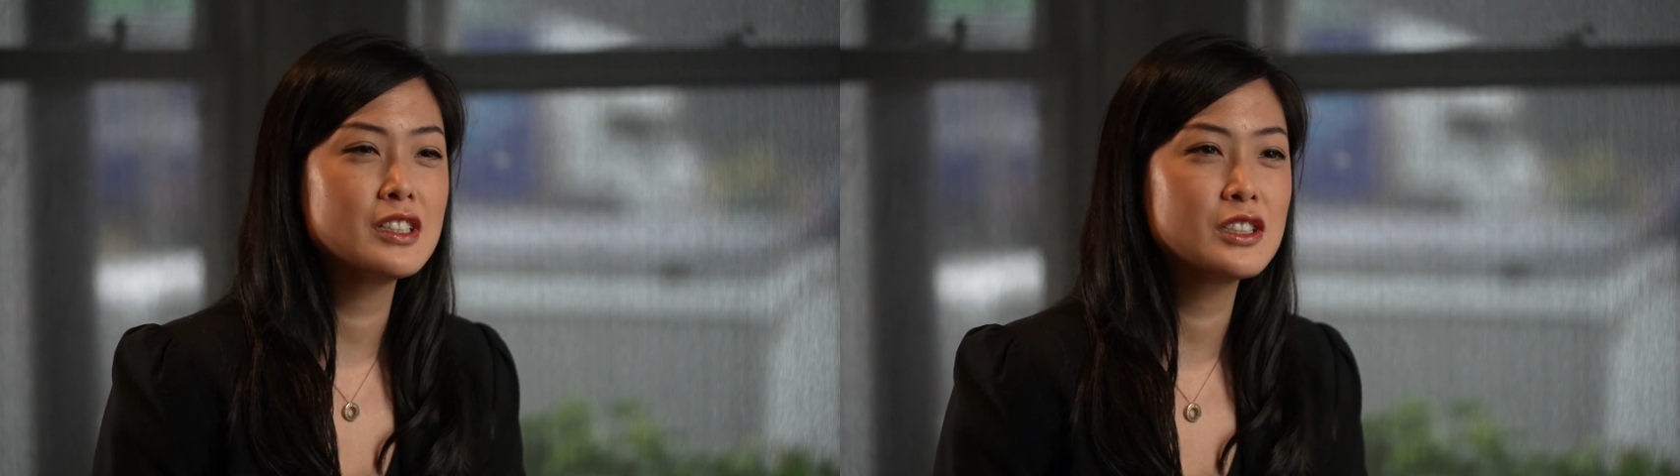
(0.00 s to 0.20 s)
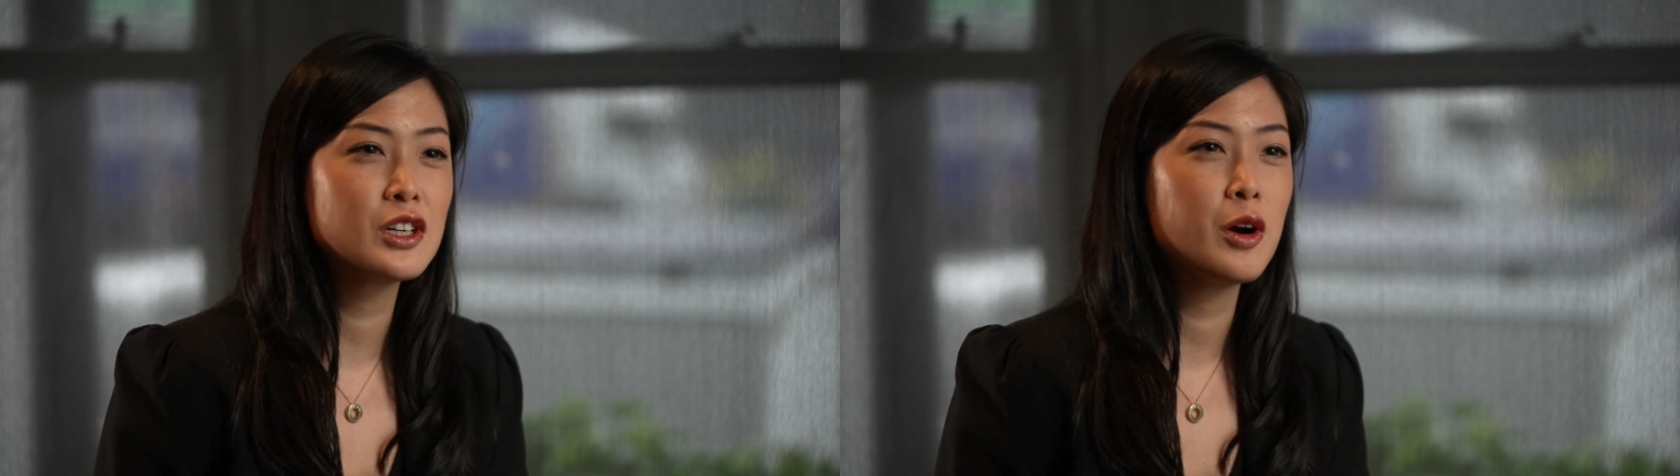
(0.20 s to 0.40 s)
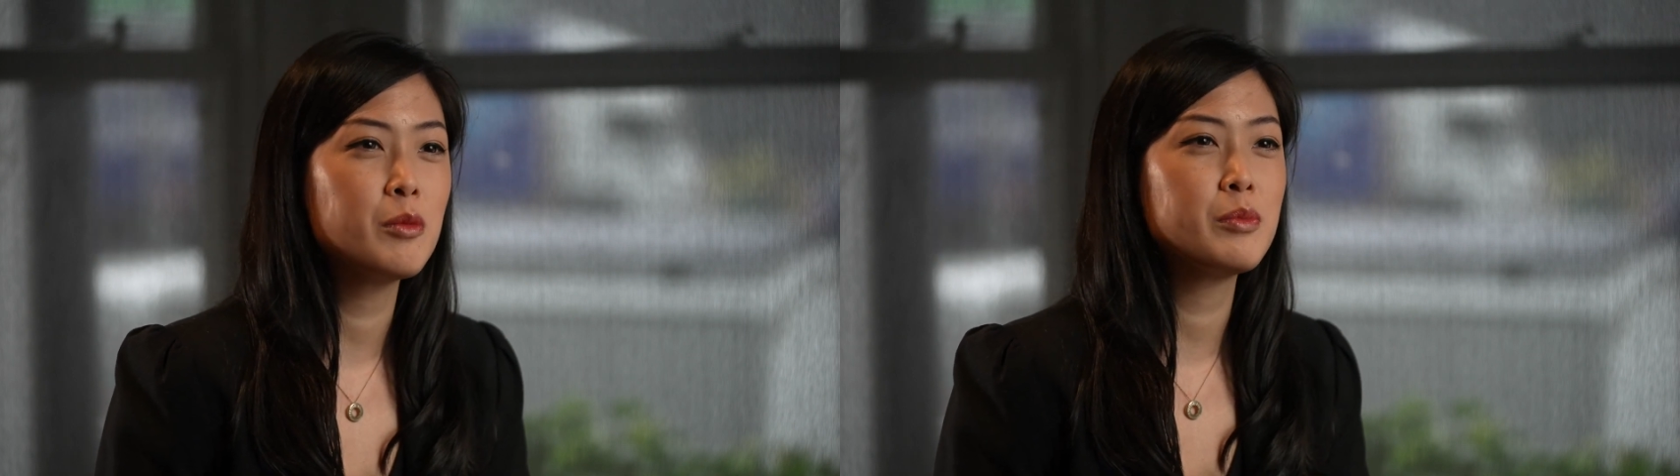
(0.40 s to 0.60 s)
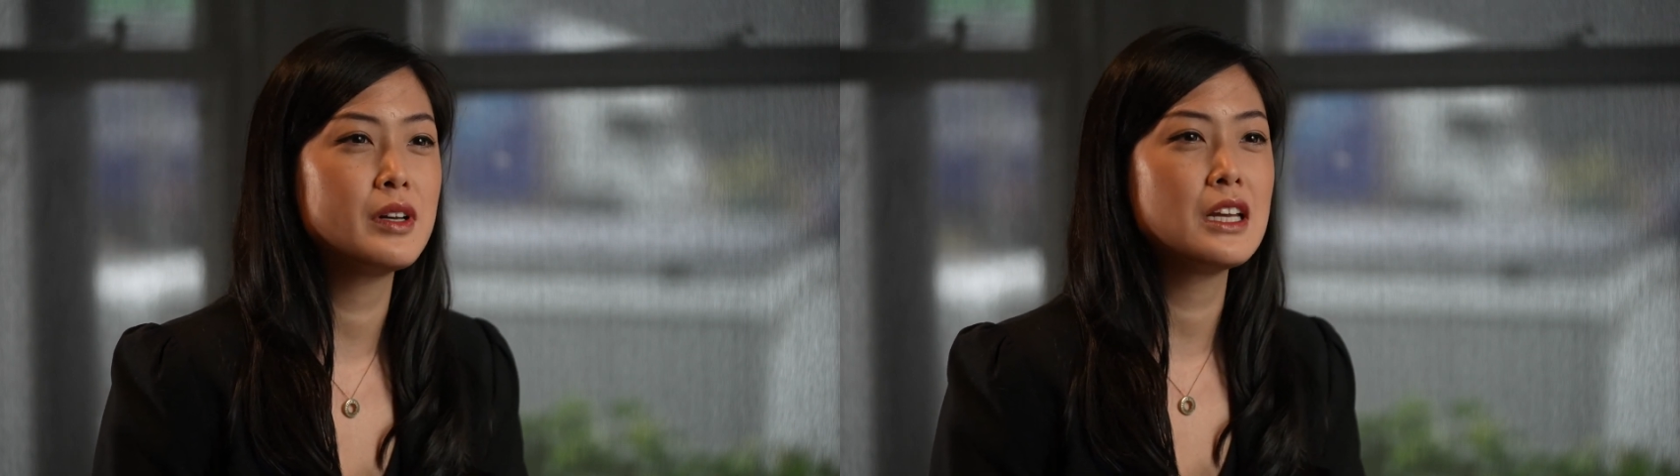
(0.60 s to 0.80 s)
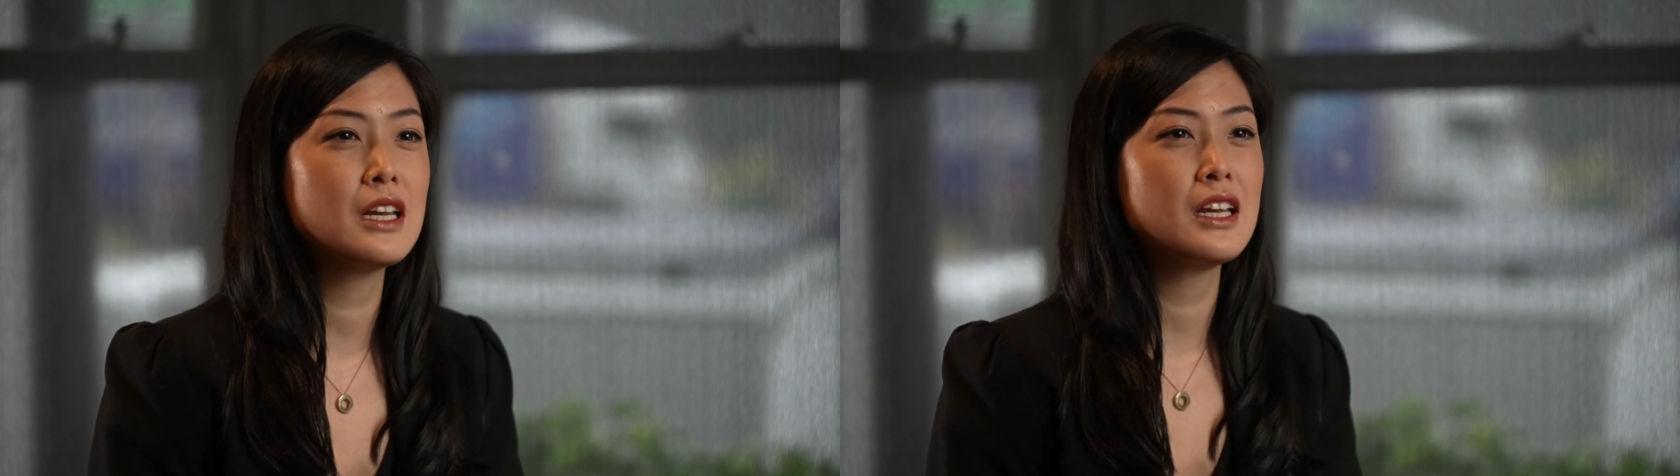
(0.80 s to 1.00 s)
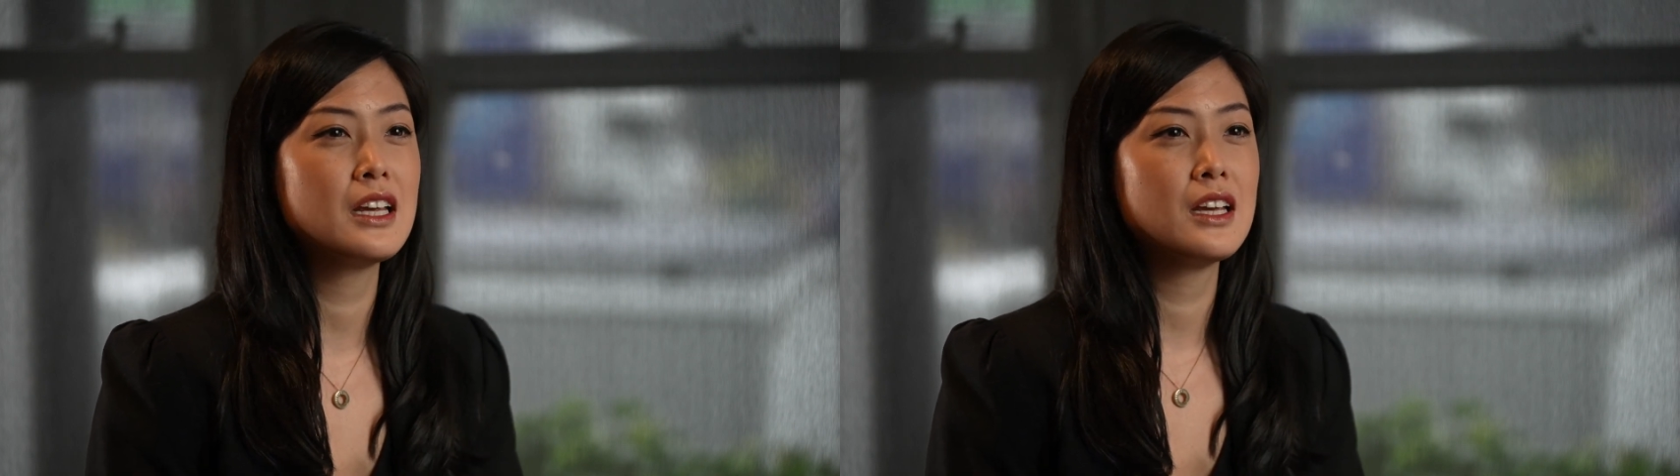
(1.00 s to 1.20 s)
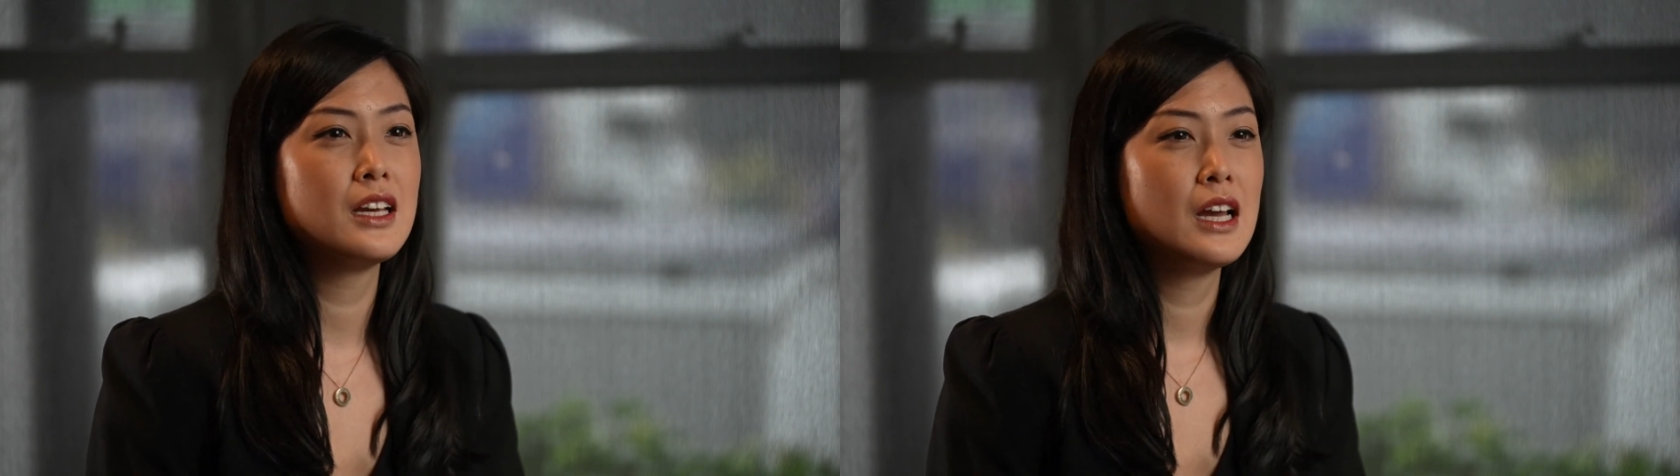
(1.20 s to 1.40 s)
this company.